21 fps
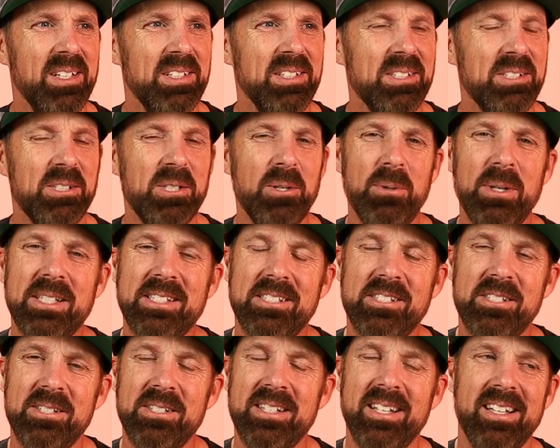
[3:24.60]
So it's,
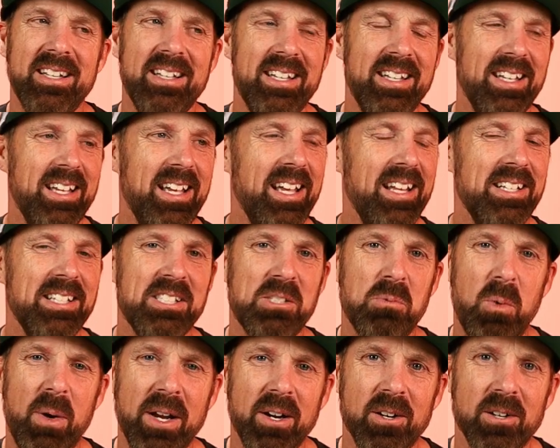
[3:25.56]
and it's
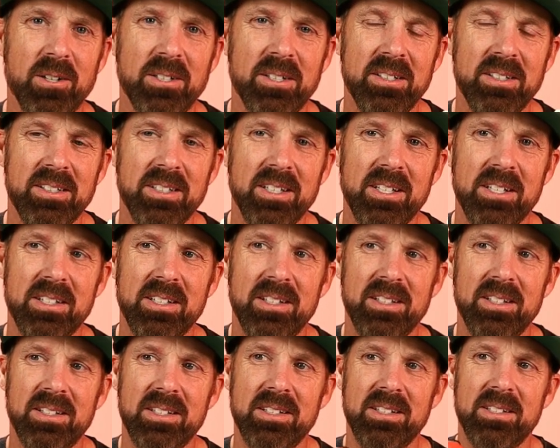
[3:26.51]
weird.
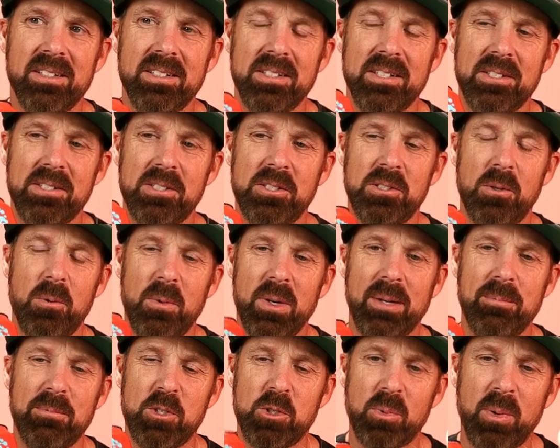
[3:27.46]
So when
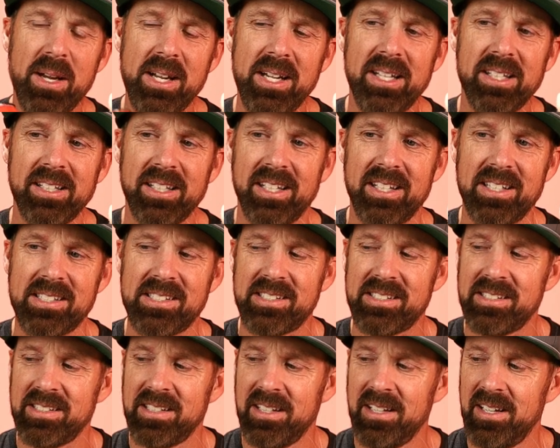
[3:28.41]
I'm drinking
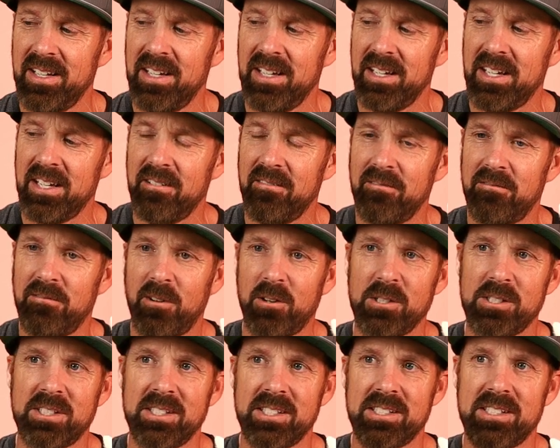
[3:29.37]
this
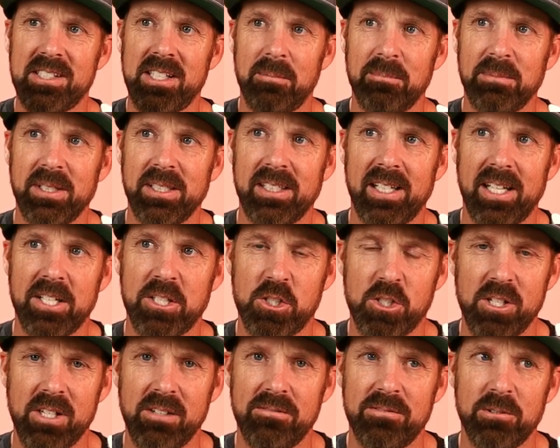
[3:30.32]
versus something like
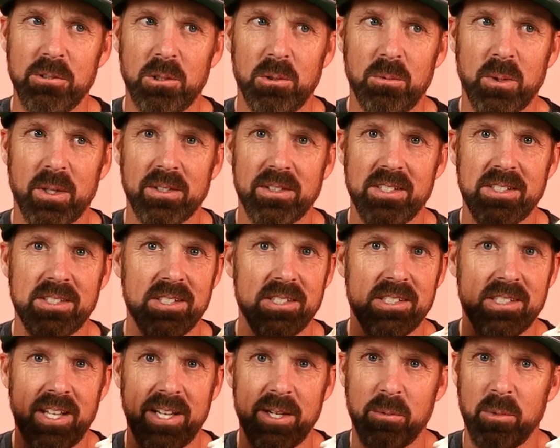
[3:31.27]
G Fuel, where this
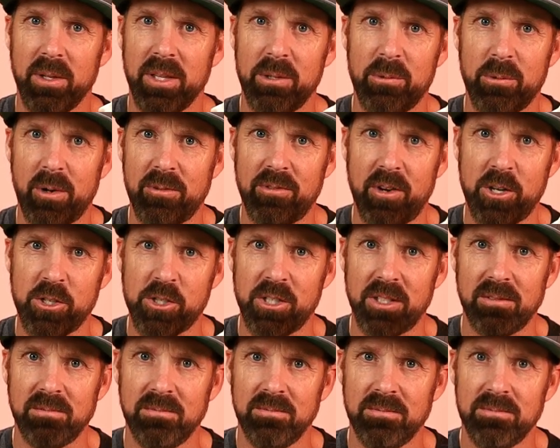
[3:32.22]
is like really
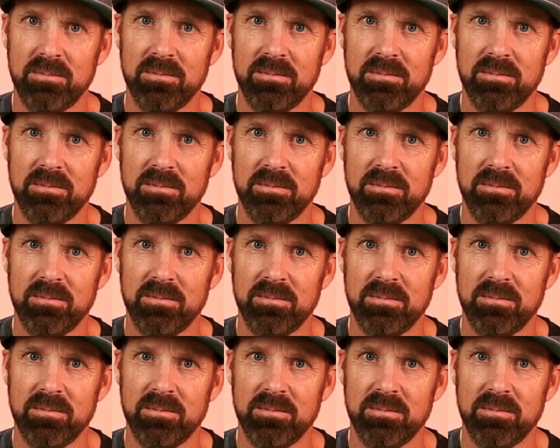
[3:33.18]
refreshing.